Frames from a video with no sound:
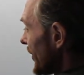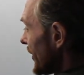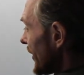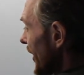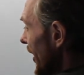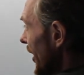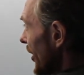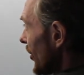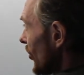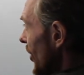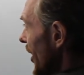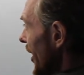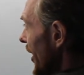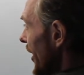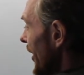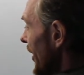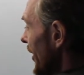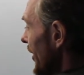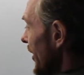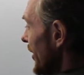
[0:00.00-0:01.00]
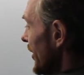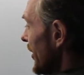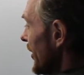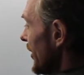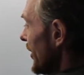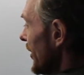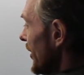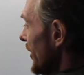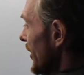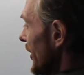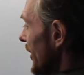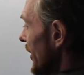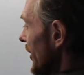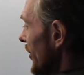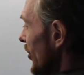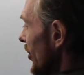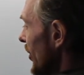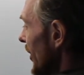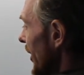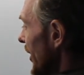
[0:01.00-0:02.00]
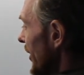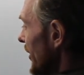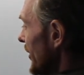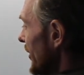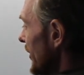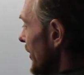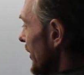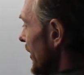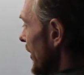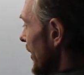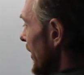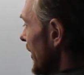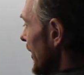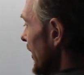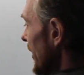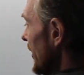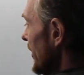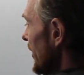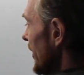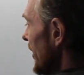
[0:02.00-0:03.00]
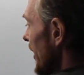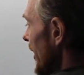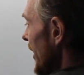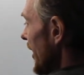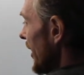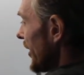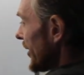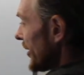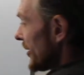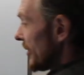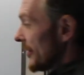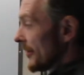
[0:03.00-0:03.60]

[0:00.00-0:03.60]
sine y plus e to the x.